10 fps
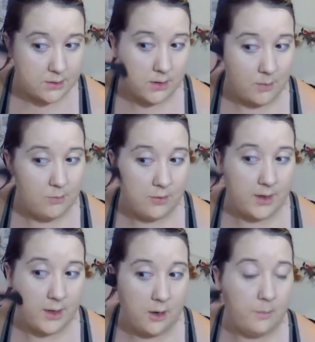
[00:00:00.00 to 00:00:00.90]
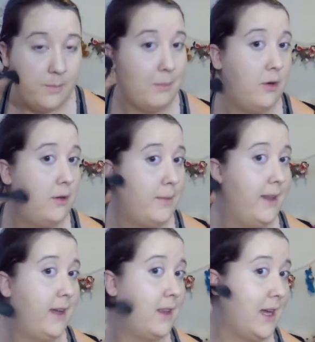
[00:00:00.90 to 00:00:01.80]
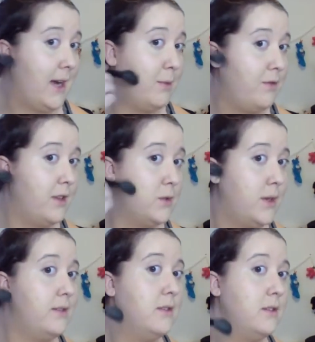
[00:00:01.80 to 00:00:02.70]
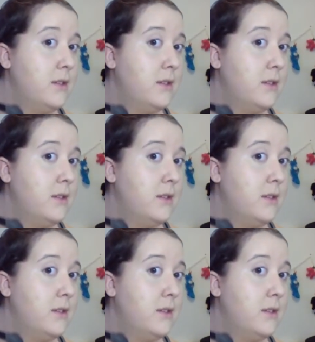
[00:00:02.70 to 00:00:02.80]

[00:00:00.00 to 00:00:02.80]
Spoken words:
So I'm really I'm going by like the camera for this one.